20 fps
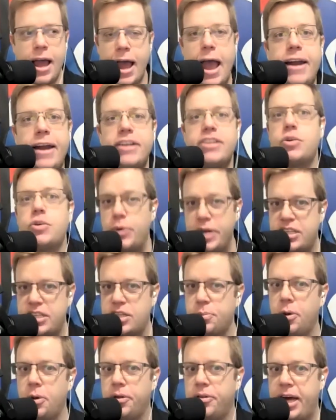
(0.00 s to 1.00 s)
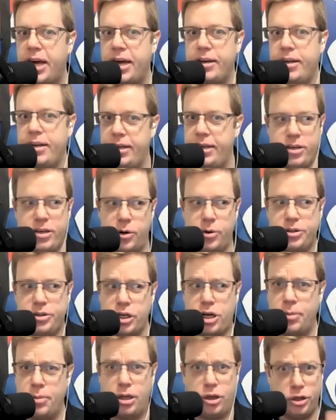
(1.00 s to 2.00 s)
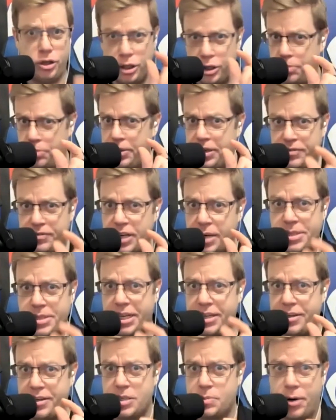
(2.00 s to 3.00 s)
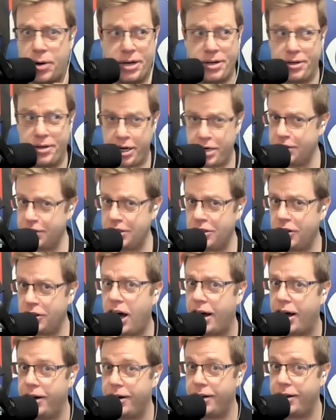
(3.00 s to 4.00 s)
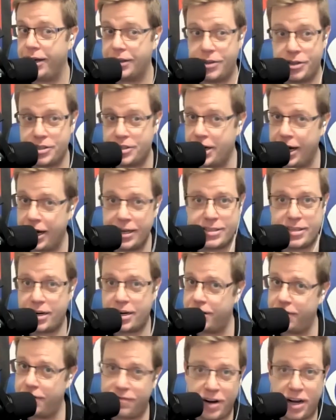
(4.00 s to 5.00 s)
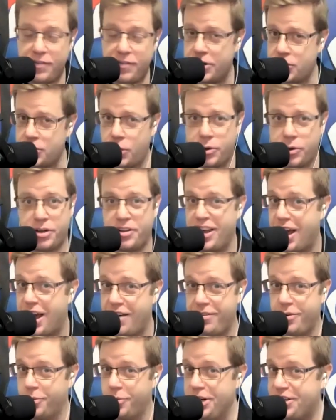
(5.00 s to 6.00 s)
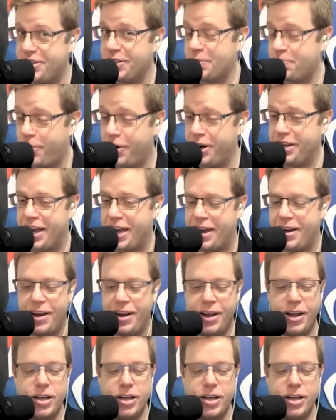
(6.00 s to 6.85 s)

And it's reasonable that it took him a little bit of time to get to this point. Not even a lot. Like there's guys that are 5 years older that haven't reached this point yet.